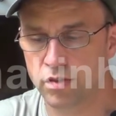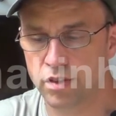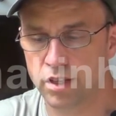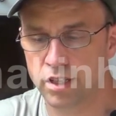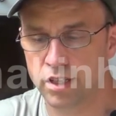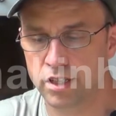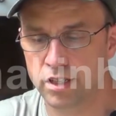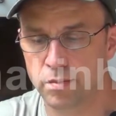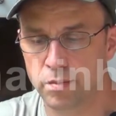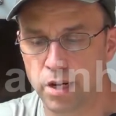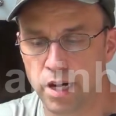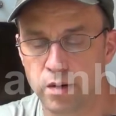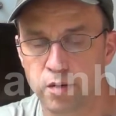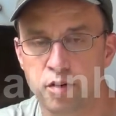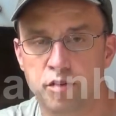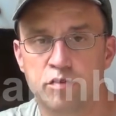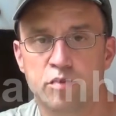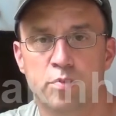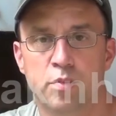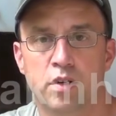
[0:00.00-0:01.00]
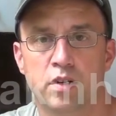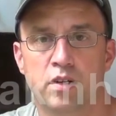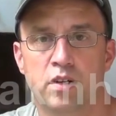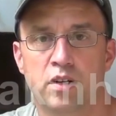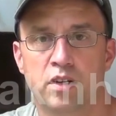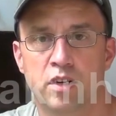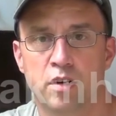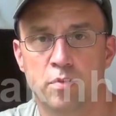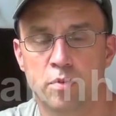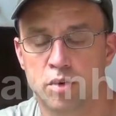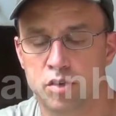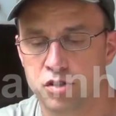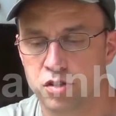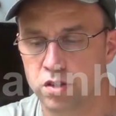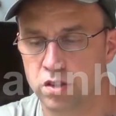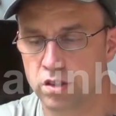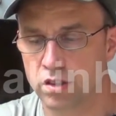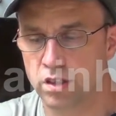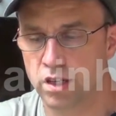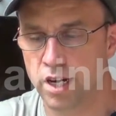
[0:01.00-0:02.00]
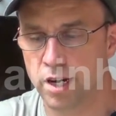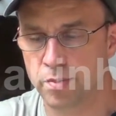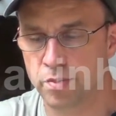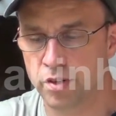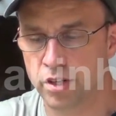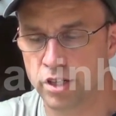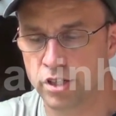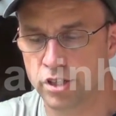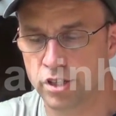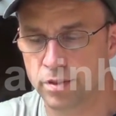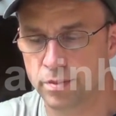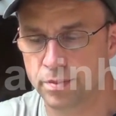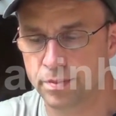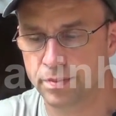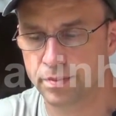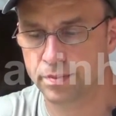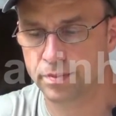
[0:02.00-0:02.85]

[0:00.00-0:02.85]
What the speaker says: if they need to buy one from a commercial operation.